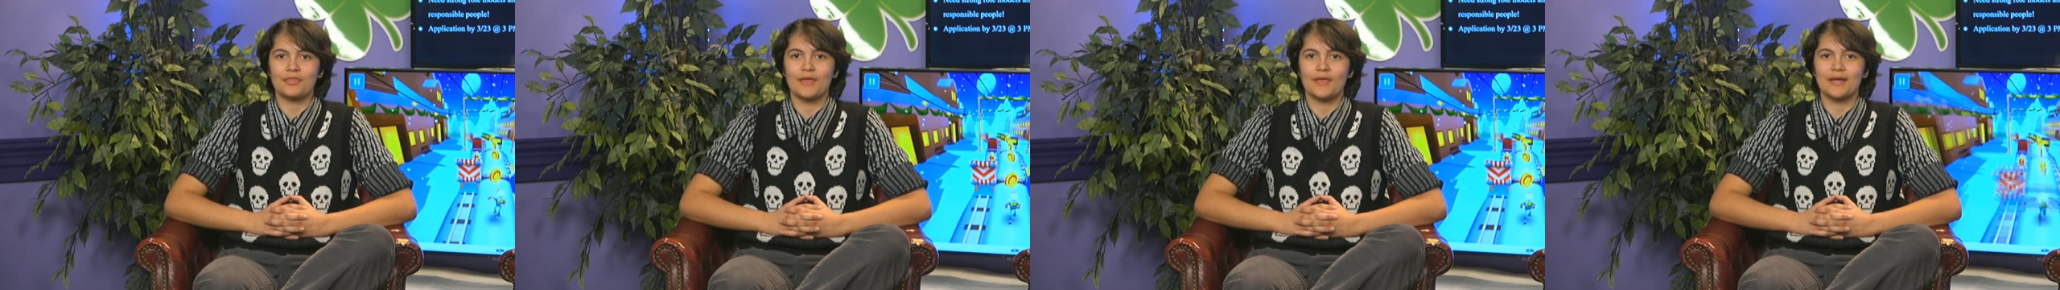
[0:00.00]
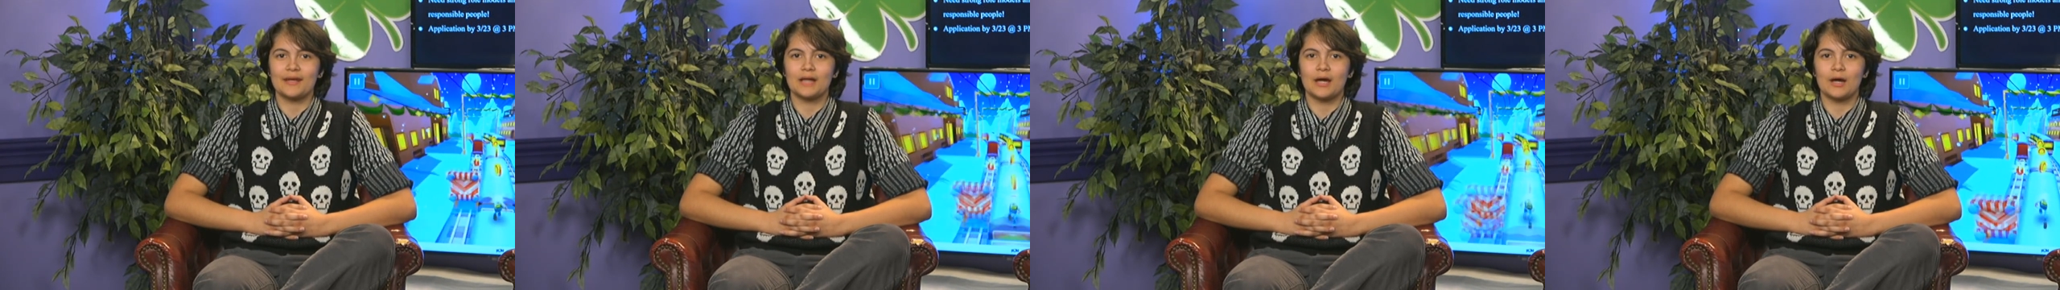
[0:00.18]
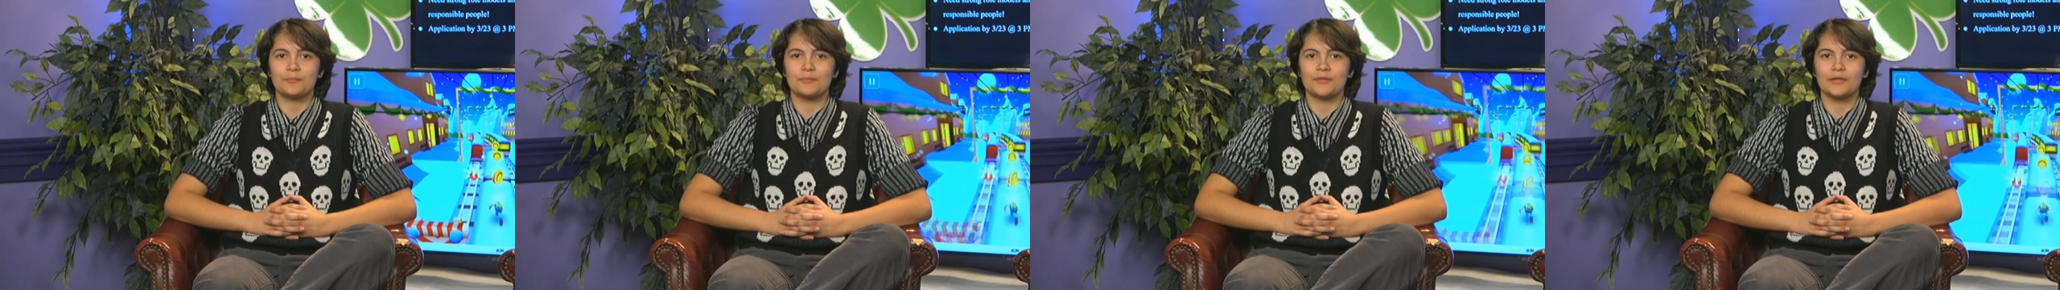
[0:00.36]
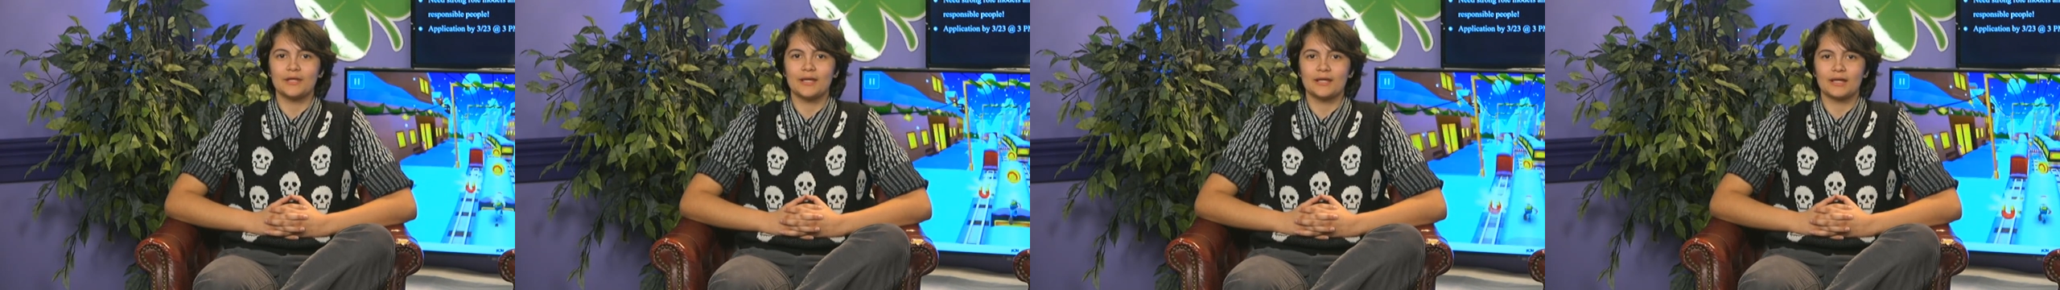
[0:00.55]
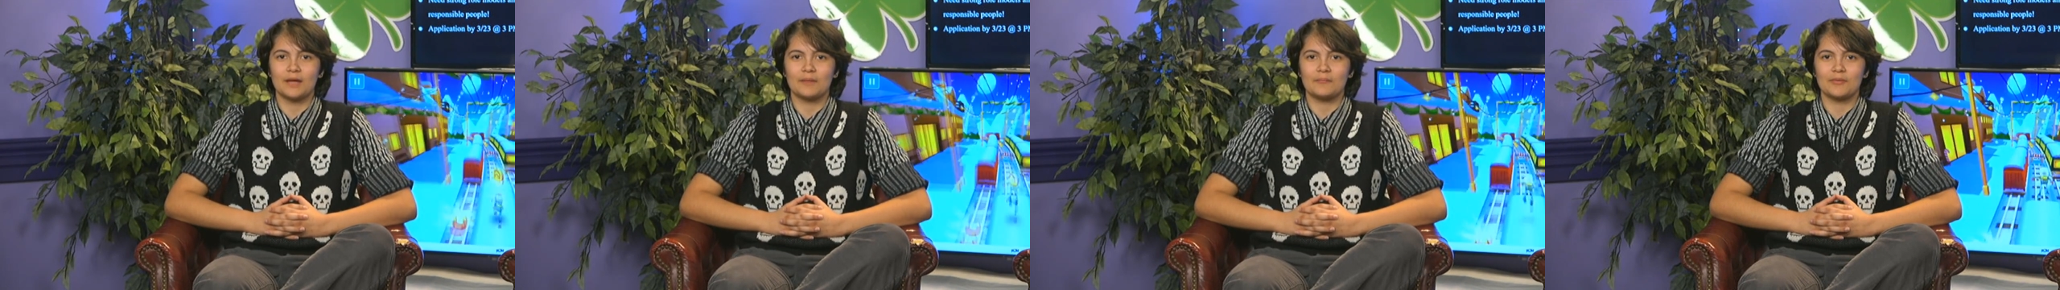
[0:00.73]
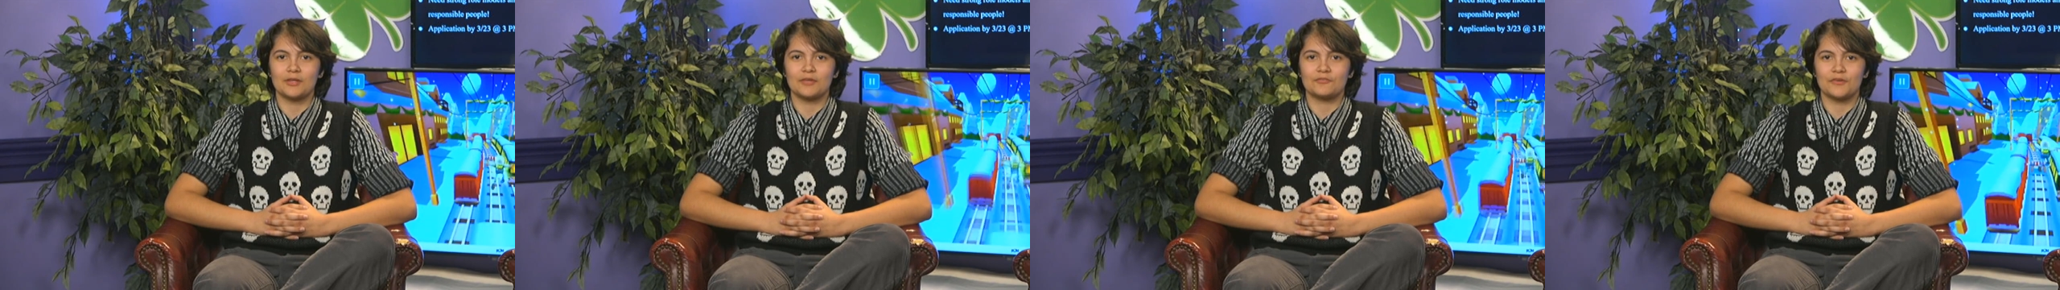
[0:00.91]
and help the
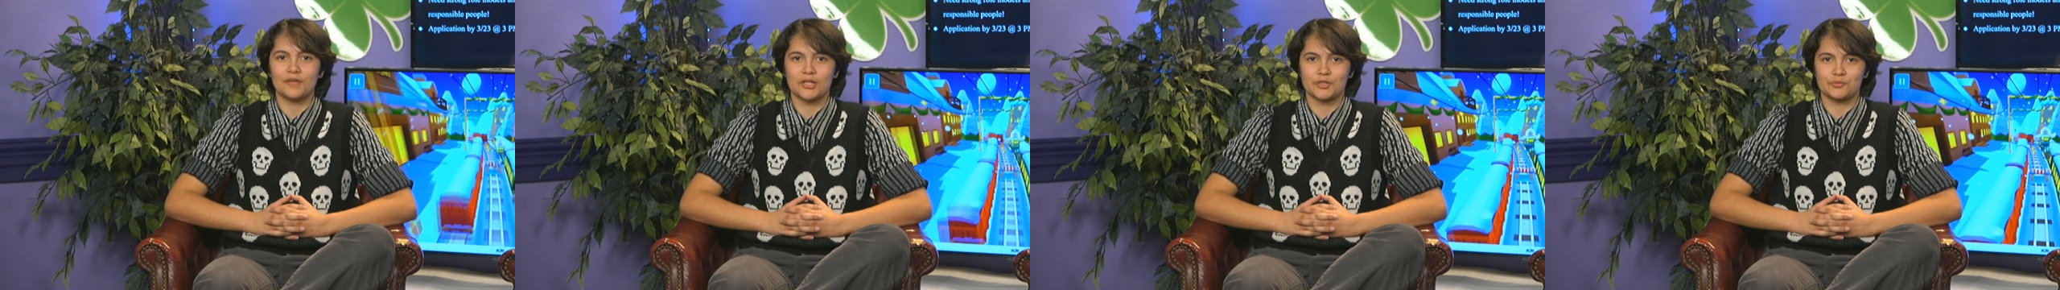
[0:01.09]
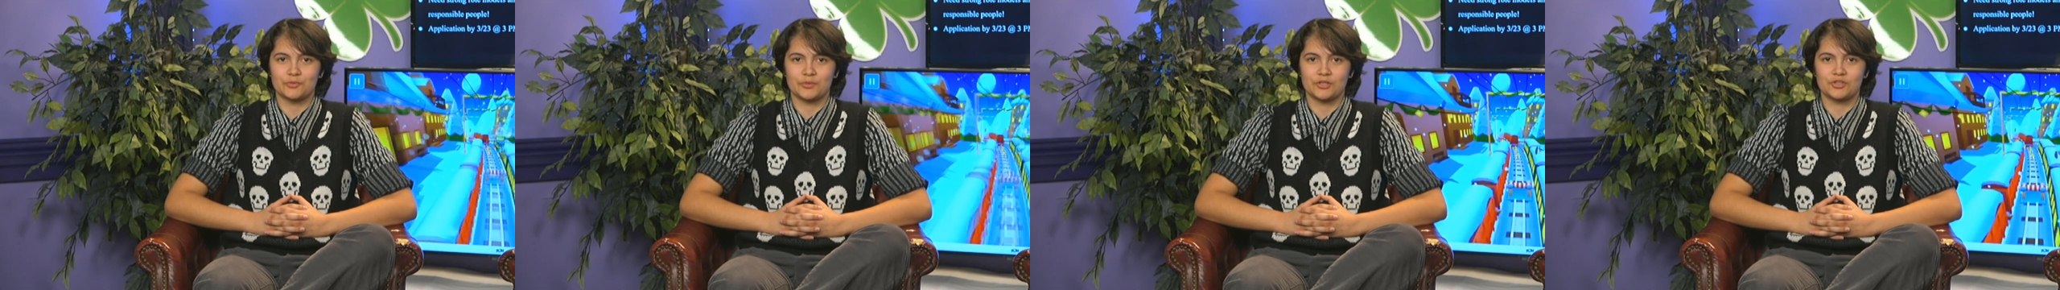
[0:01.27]
incoming freshmen